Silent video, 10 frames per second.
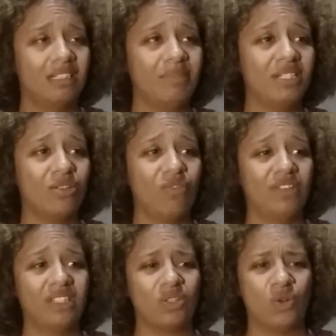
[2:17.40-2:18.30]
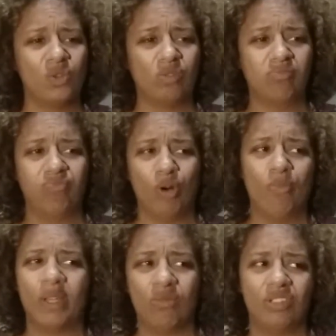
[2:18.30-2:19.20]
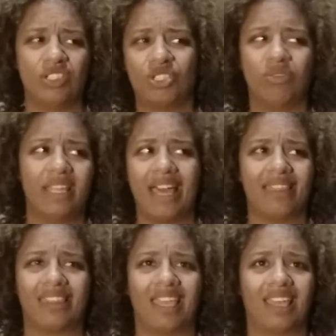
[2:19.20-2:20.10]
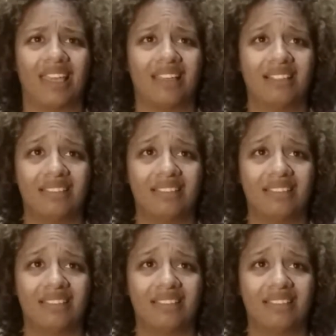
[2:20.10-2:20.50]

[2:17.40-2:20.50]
I'm just over this whole Romeo and Juliet thing.